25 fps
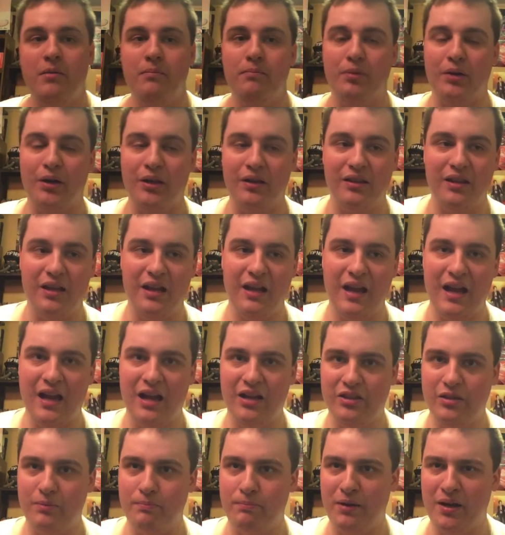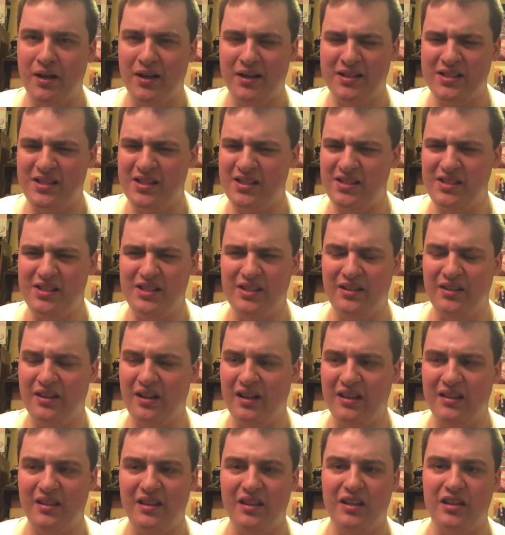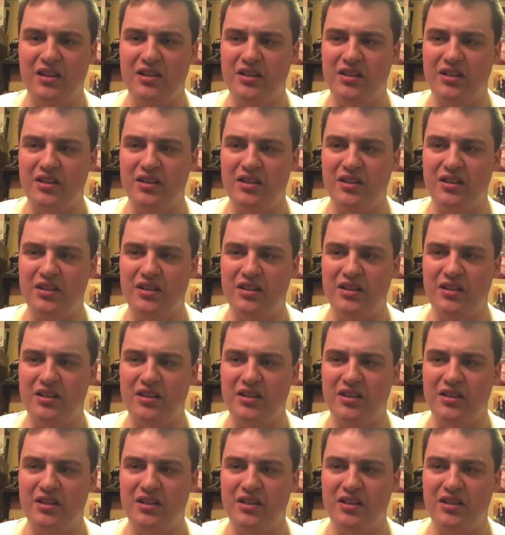but they had the boxes done, I think,